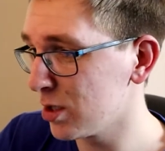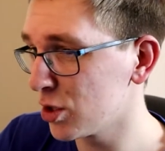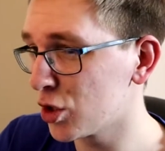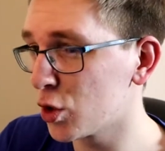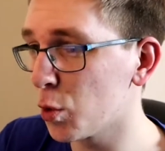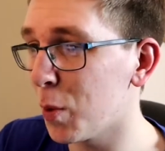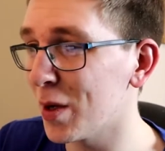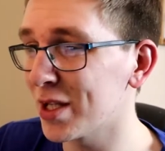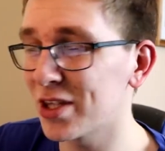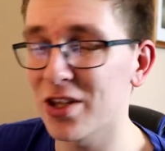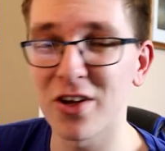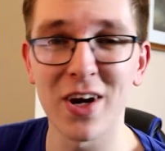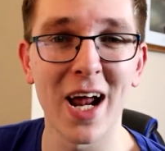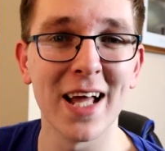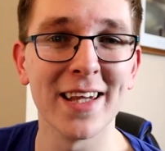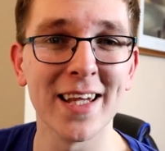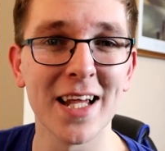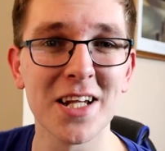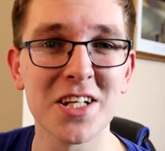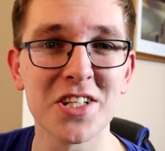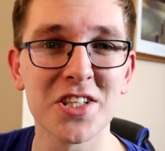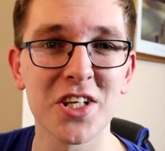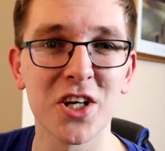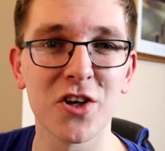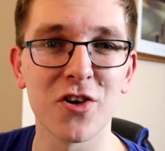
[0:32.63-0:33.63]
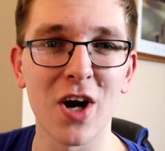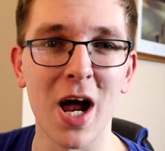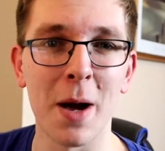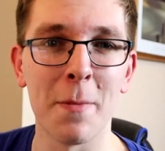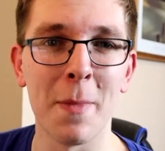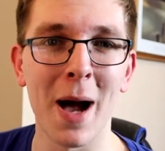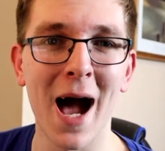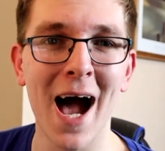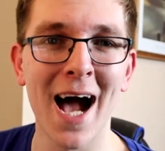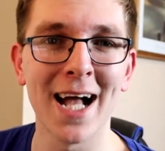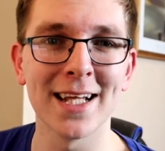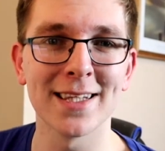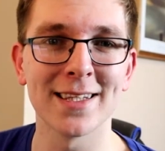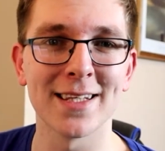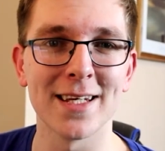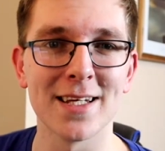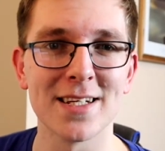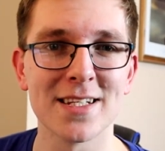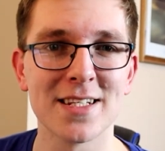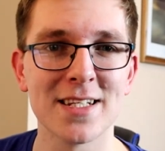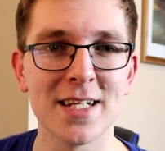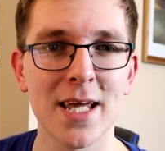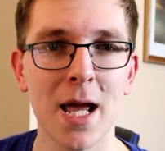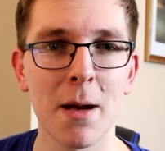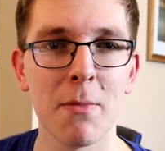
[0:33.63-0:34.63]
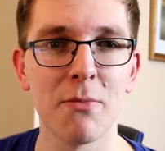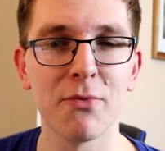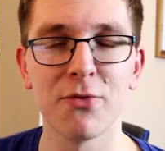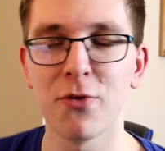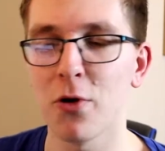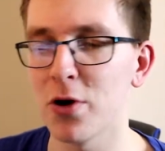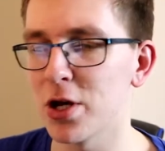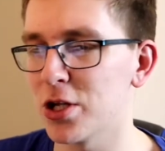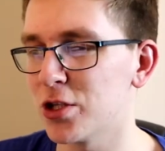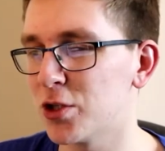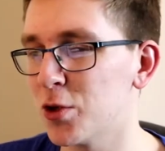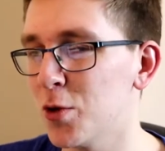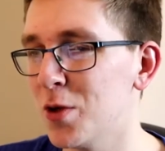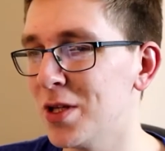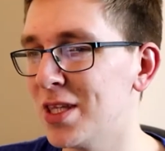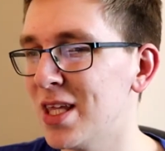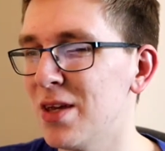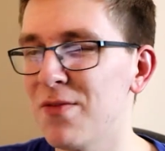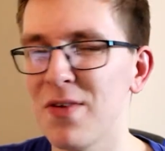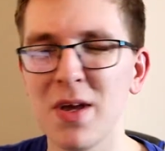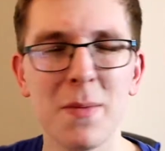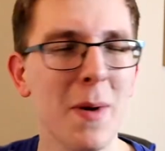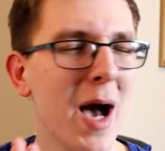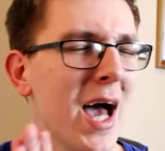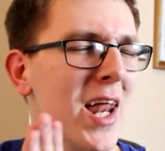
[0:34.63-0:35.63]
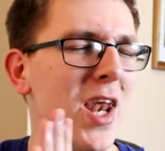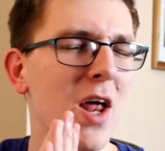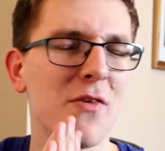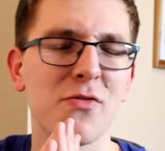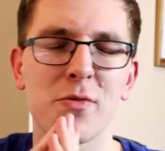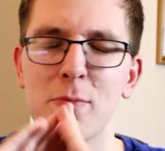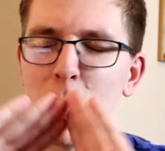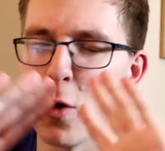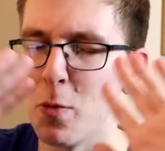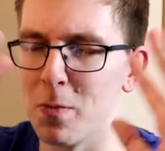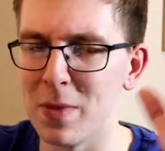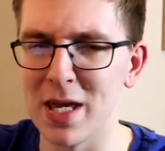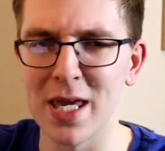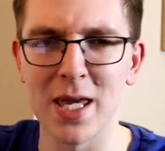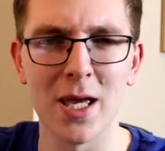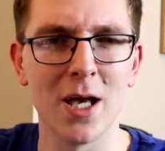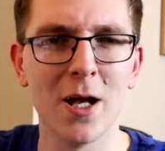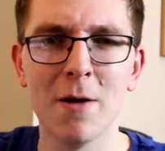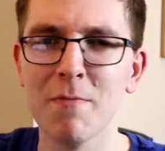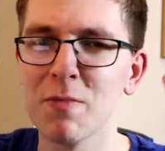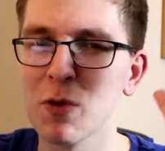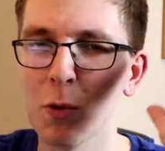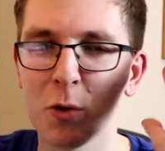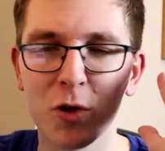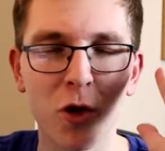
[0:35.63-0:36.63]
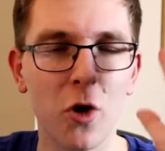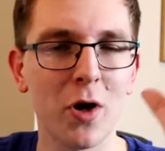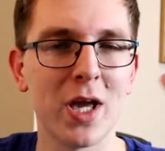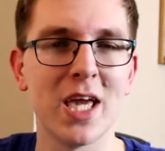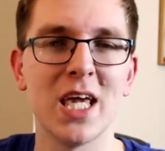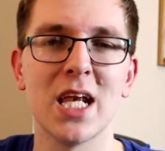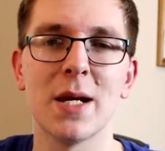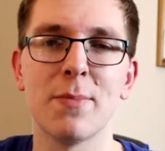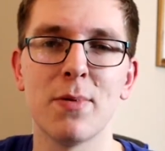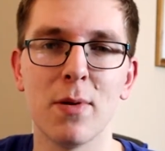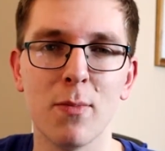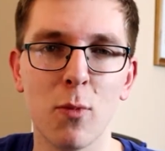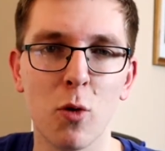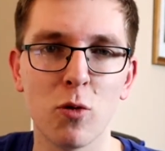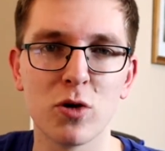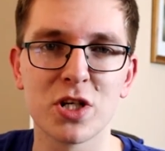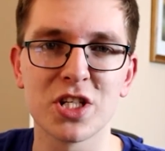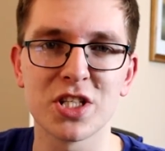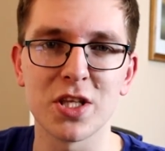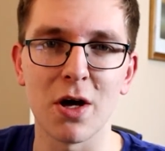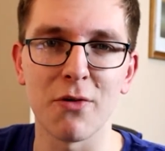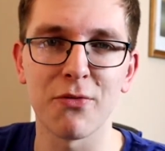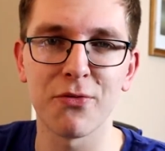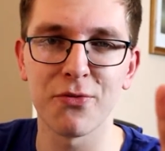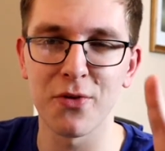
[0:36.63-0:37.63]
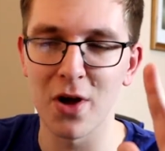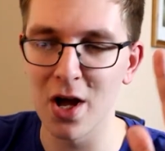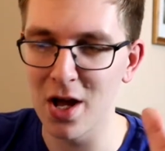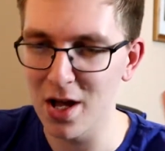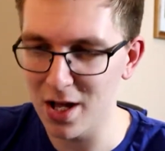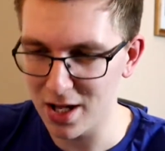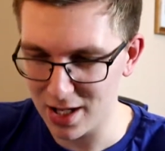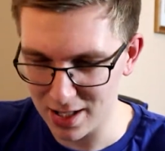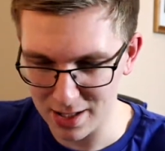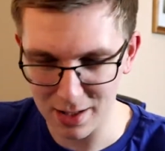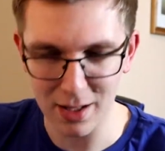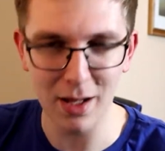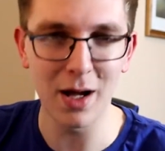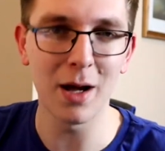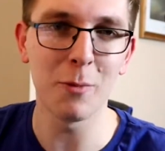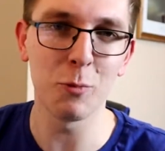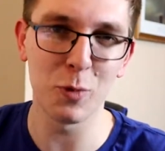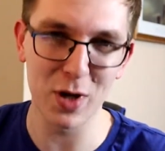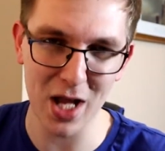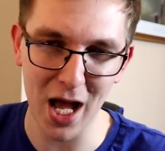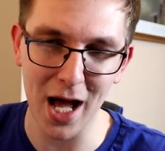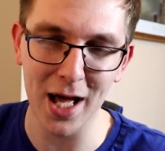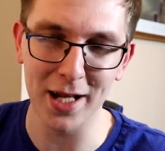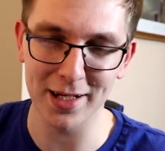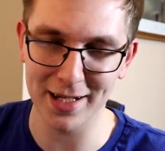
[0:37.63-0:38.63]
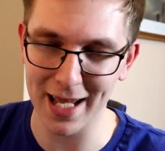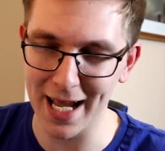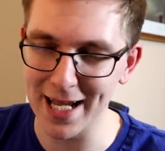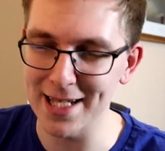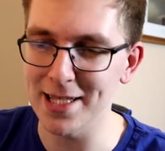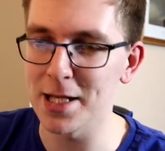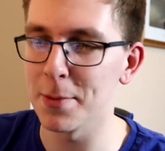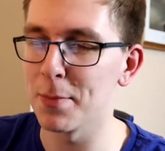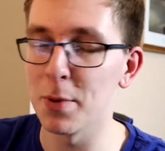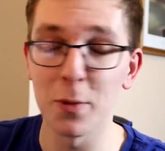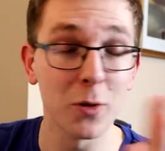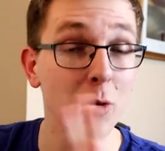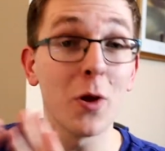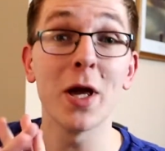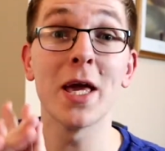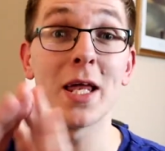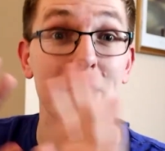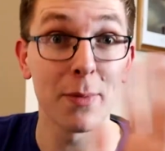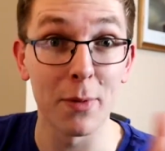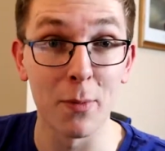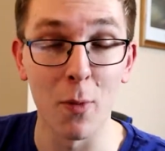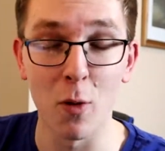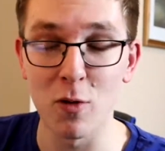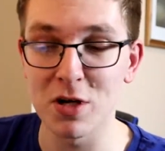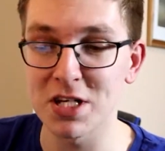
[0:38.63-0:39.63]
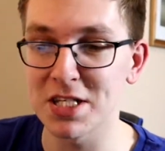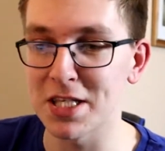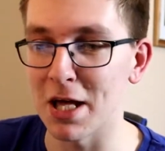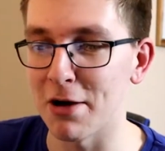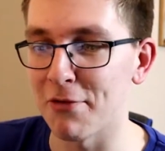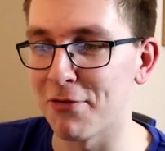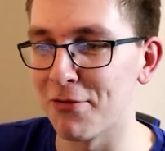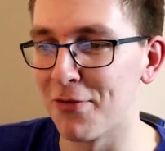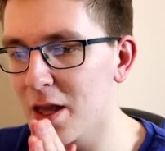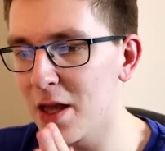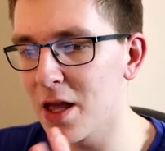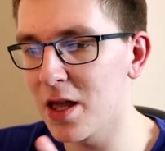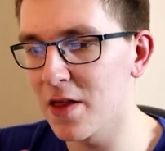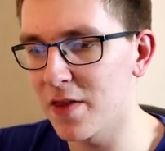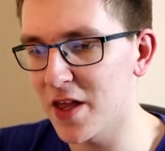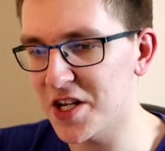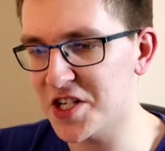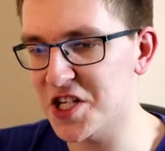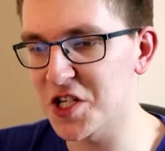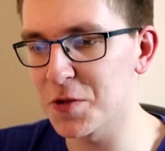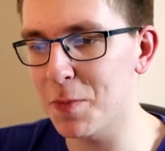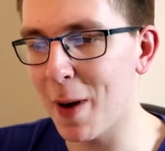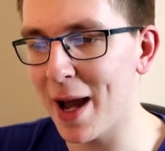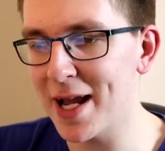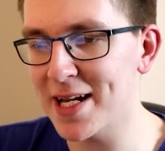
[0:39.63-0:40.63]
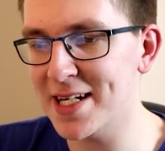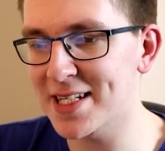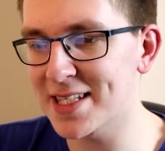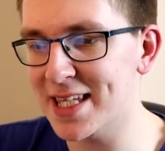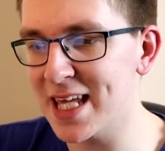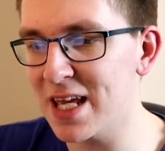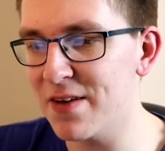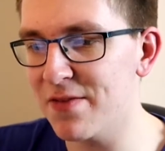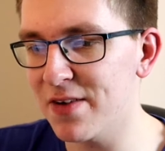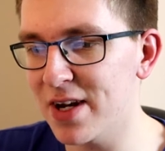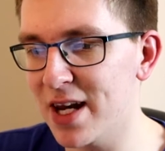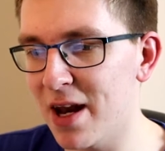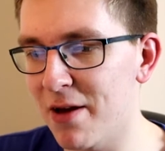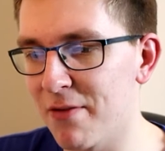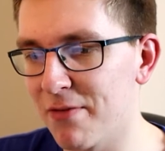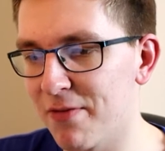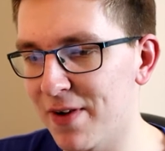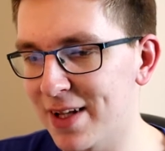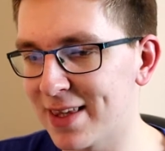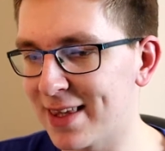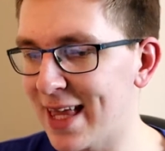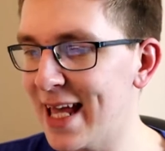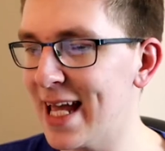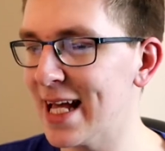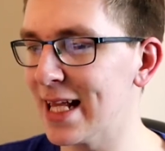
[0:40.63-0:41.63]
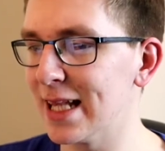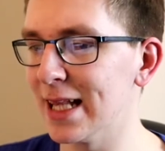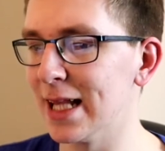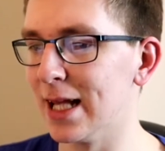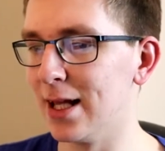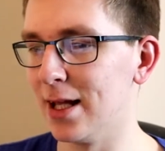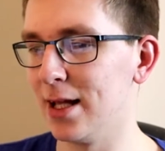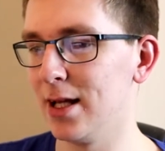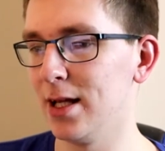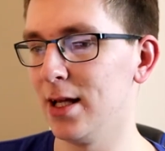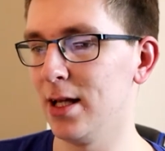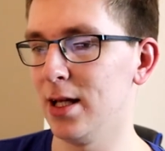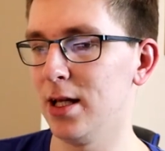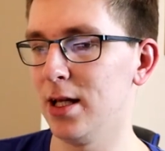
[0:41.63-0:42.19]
Twitter and Instagram, at CM42TV. But enough about me. We're not here to promote stuff. We are, kind of, but we're not here to promote stuff. This is by Stephen Vitale.